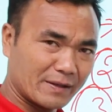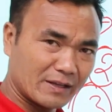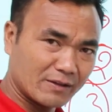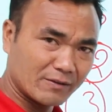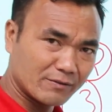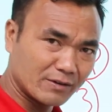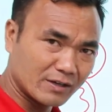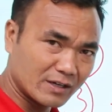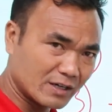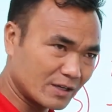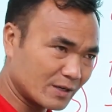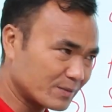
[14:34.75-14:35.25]

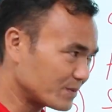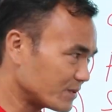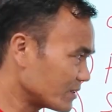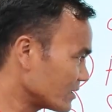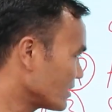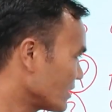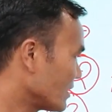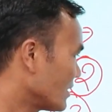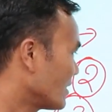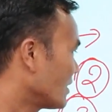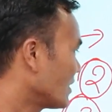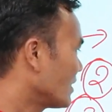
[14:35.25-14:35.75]
verbs,
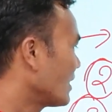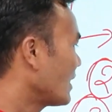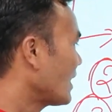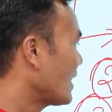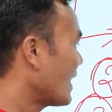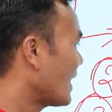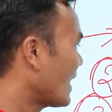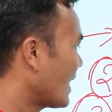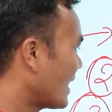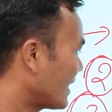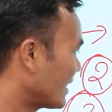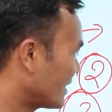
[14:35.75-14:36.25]

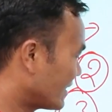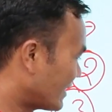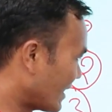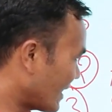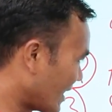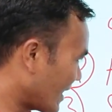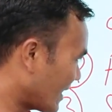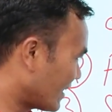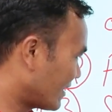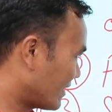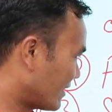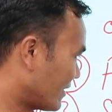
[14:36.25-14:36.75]
and
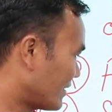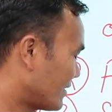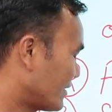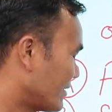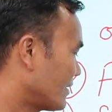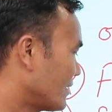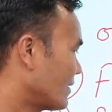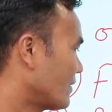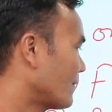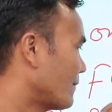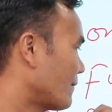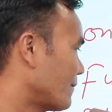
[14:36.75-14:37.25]
then
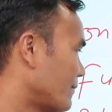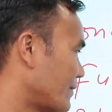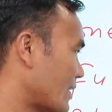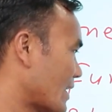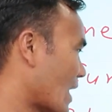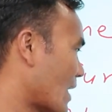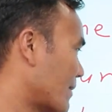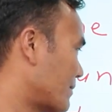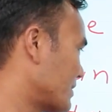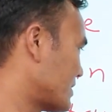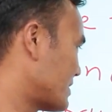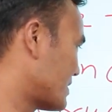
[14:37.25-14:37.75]
we
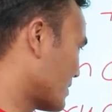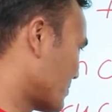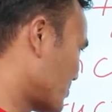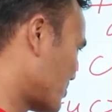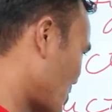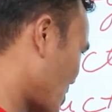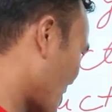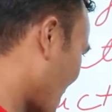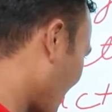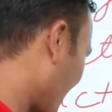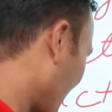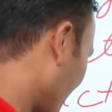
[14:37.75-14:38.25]
have a
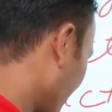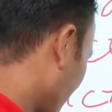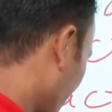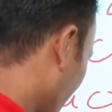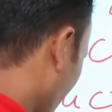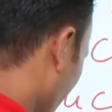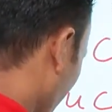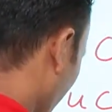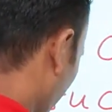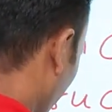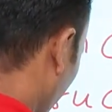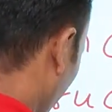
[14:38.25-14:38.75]

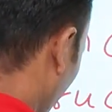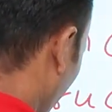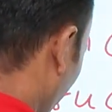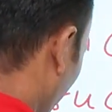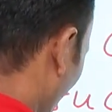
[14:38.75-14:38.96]
subject, number